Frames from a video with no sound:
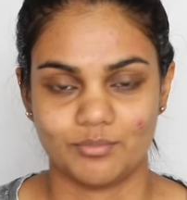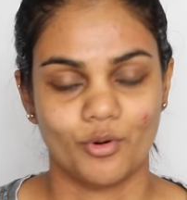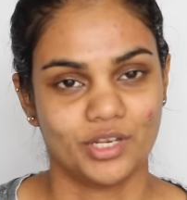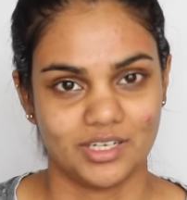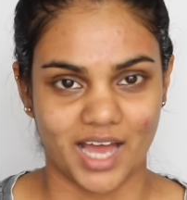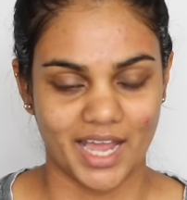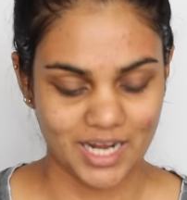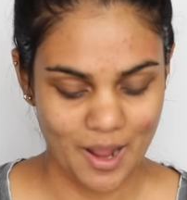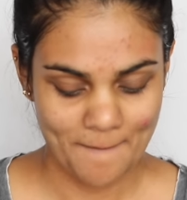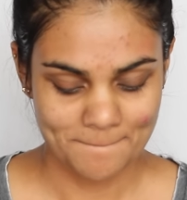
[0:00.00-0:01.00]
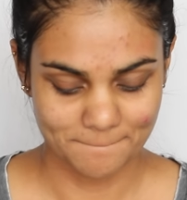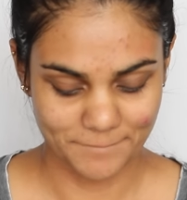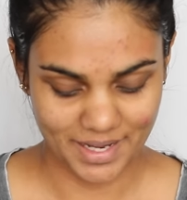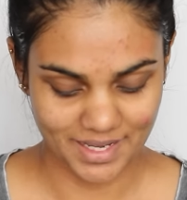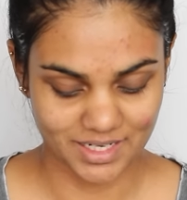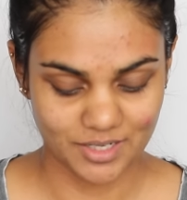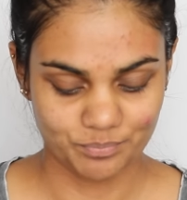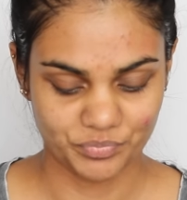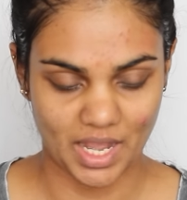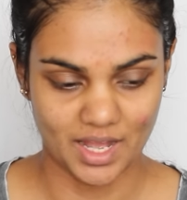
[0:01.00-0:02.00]
it morning, night. But
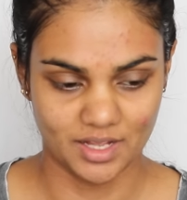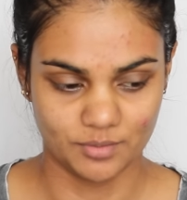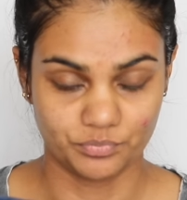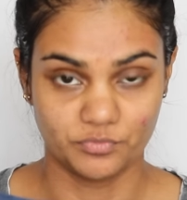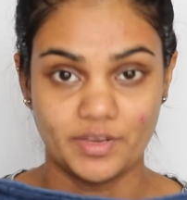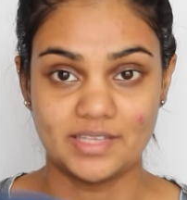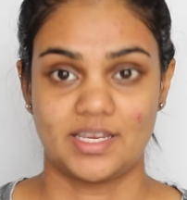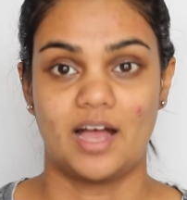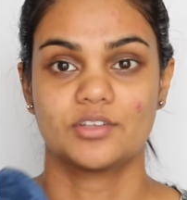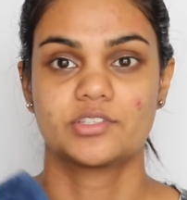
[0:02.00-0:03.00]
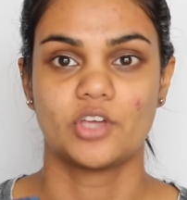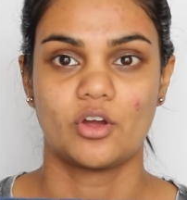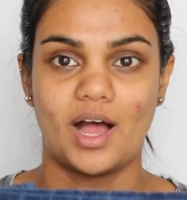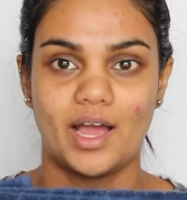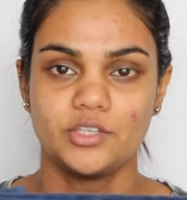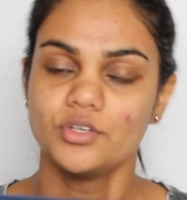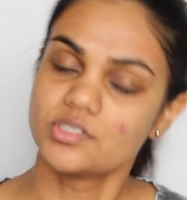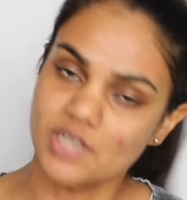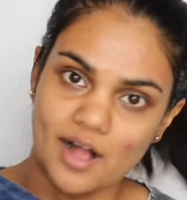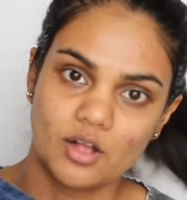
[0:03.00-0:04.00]
face towels. So I
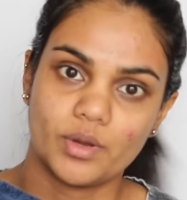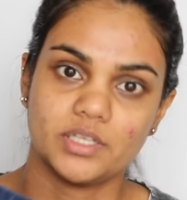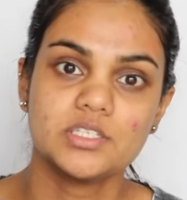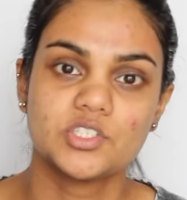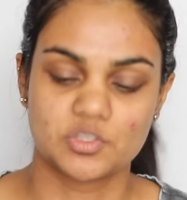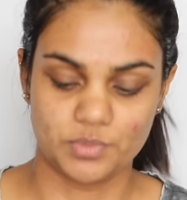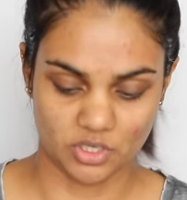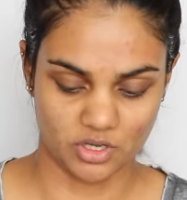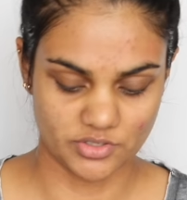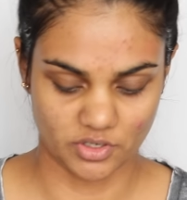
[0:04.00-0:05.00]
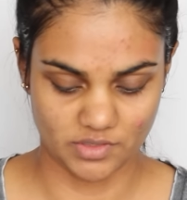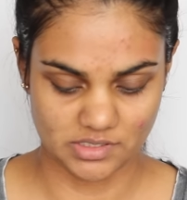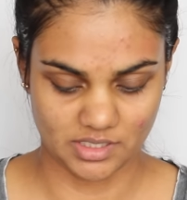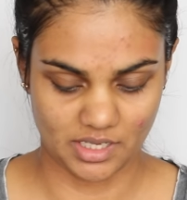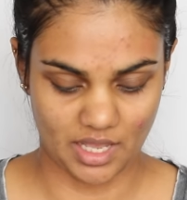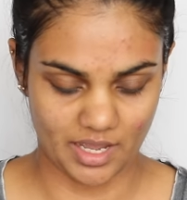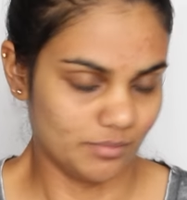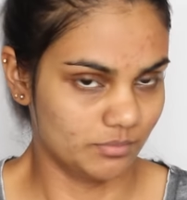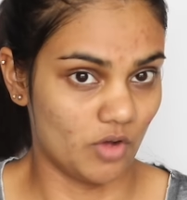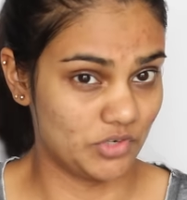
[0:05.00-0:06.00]
use dark ones just because obviously
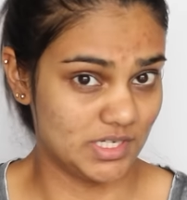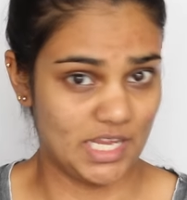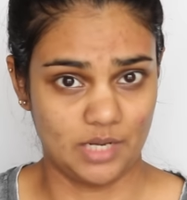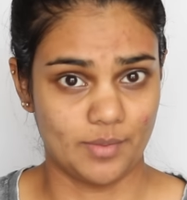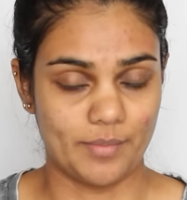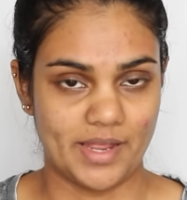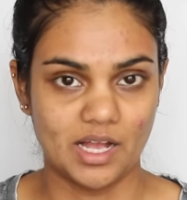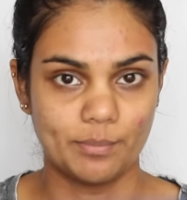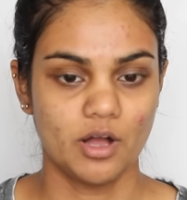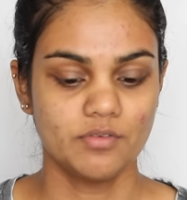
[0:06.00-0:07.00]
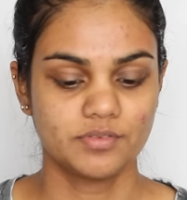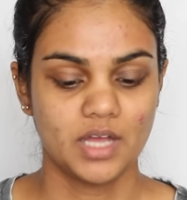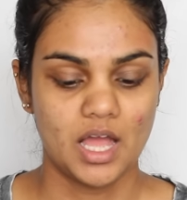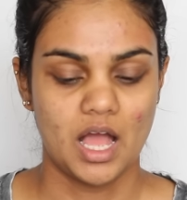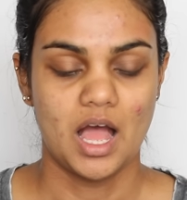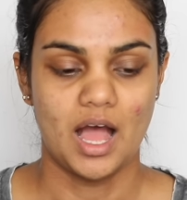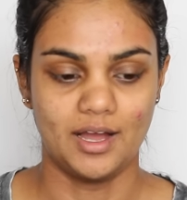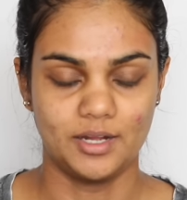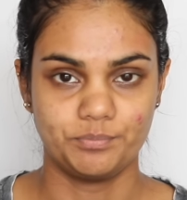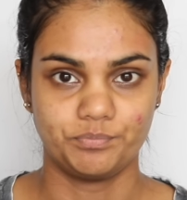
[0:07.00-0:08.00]
I'm often taking my makeup off
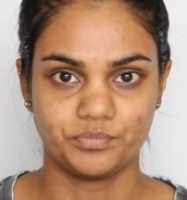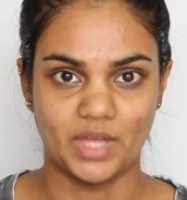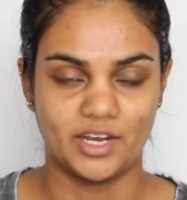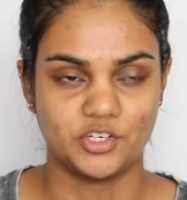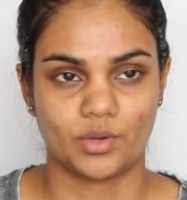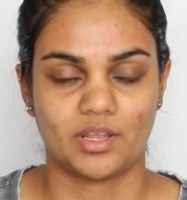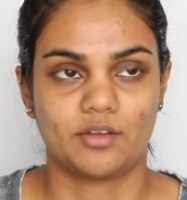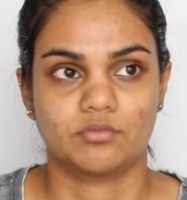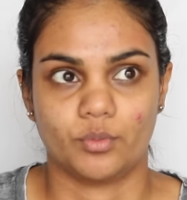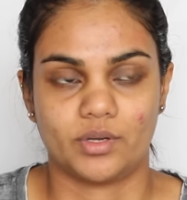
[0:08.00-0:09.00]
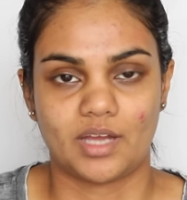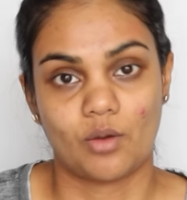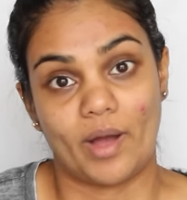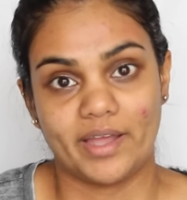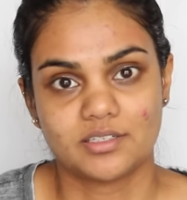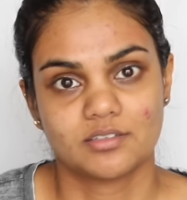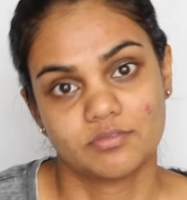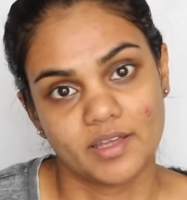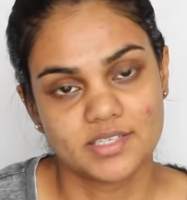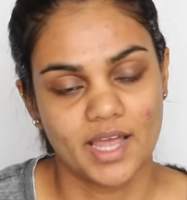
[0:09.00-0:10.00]
and I don't want to like ruin a white
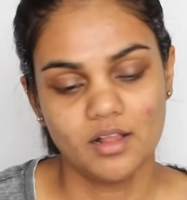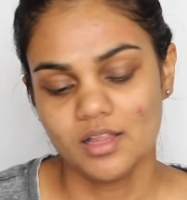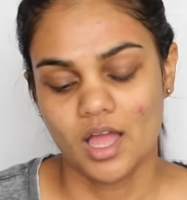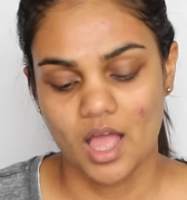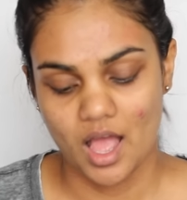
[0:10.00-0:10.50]
face towel.